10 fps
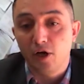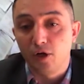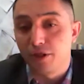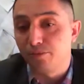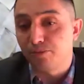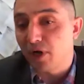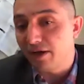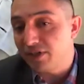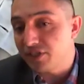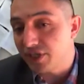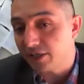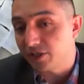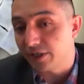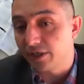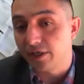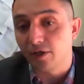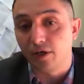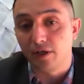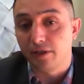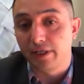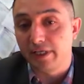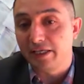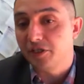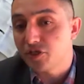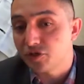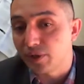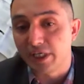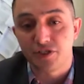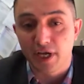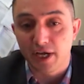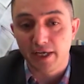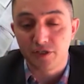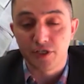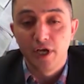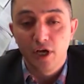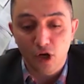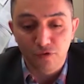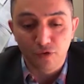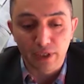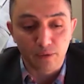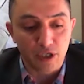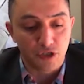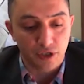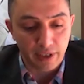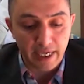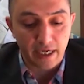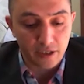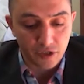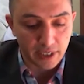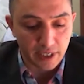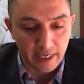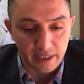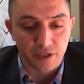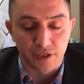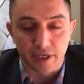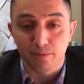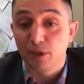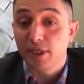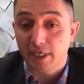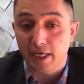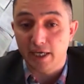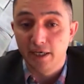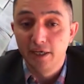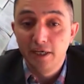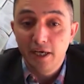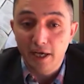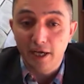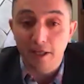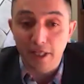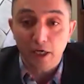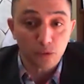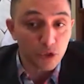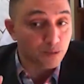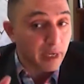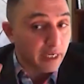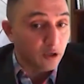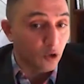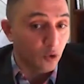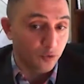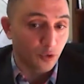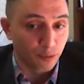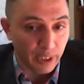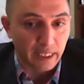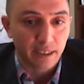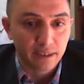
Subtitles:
on the private sector, on the industry, science. Hopefully when Syria is like stable again, that was main goal for me.